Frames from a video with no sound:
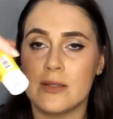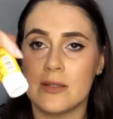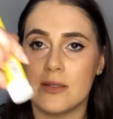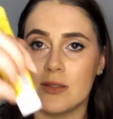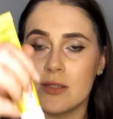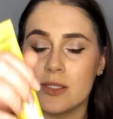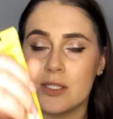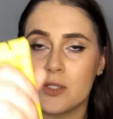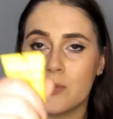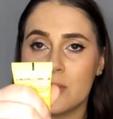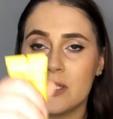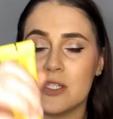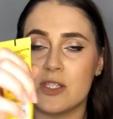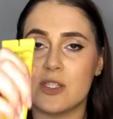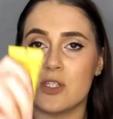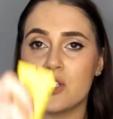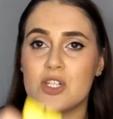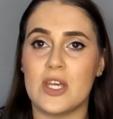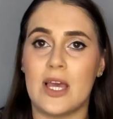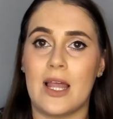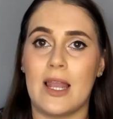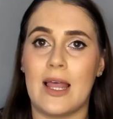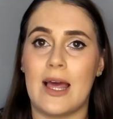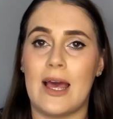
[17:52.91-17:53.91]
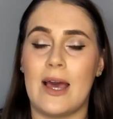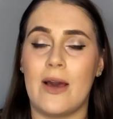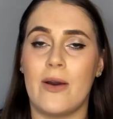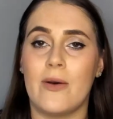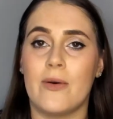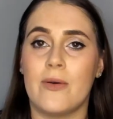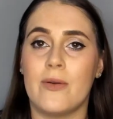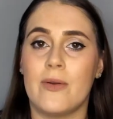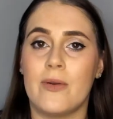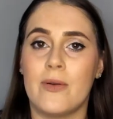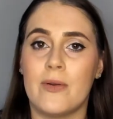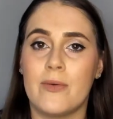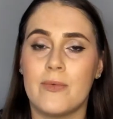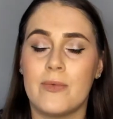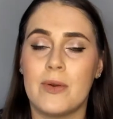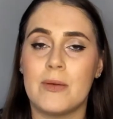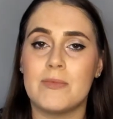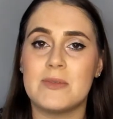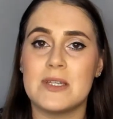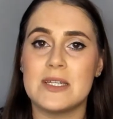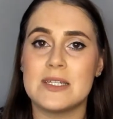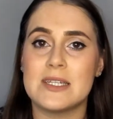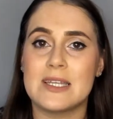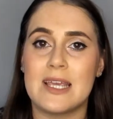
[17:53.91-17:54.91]
squeezed the gel out,
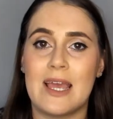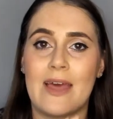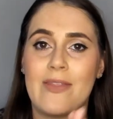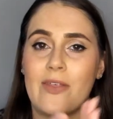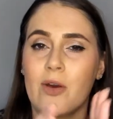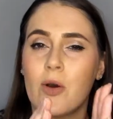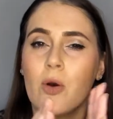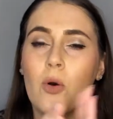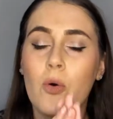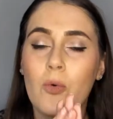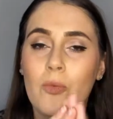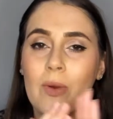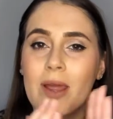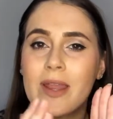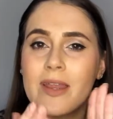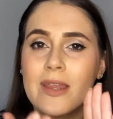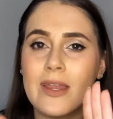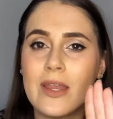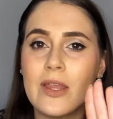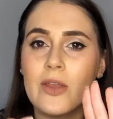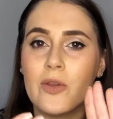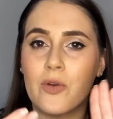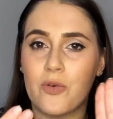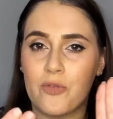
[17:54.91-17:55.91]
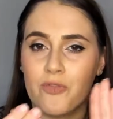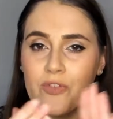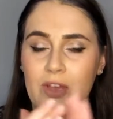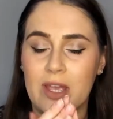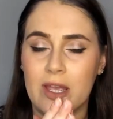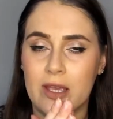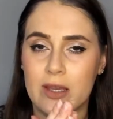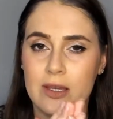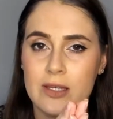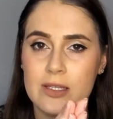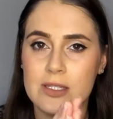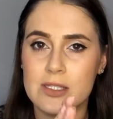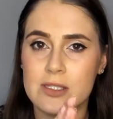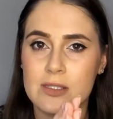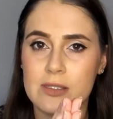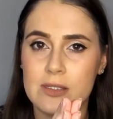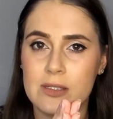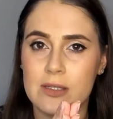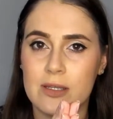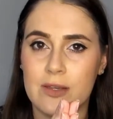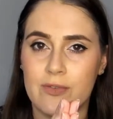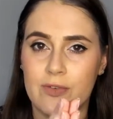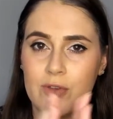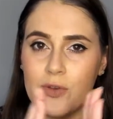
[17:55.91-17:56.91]
rubbed it together. Already in your fingers,
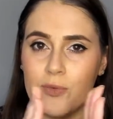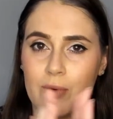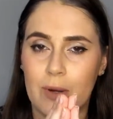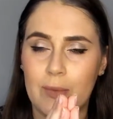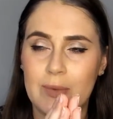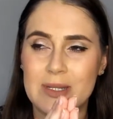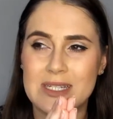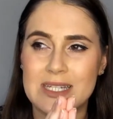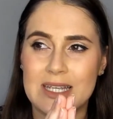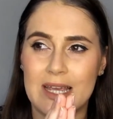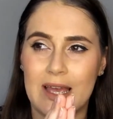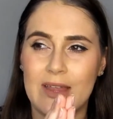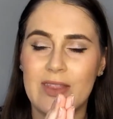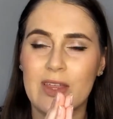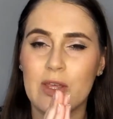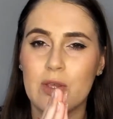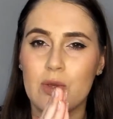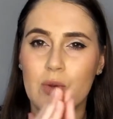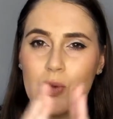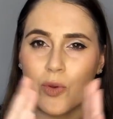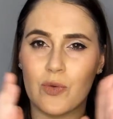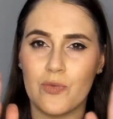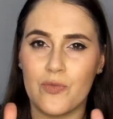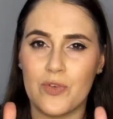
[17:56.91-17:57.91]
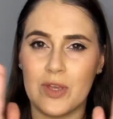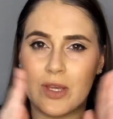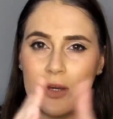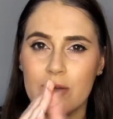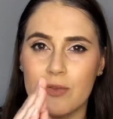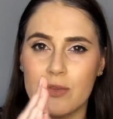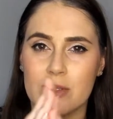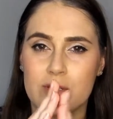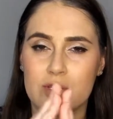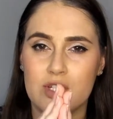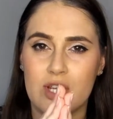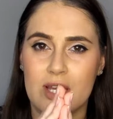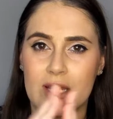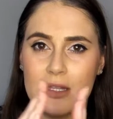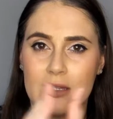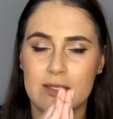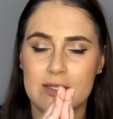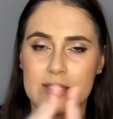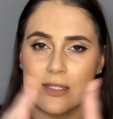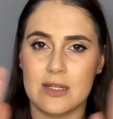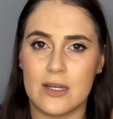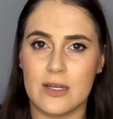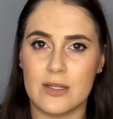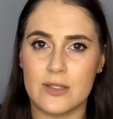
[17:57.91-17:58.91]
if you rub it together, you can feel the gel
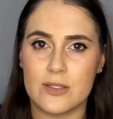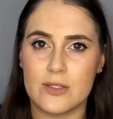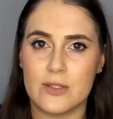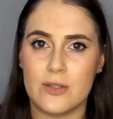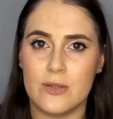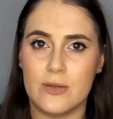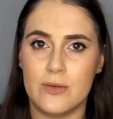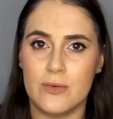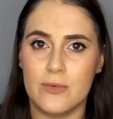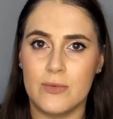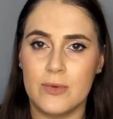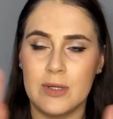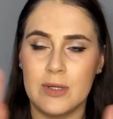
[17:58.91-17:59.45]
start to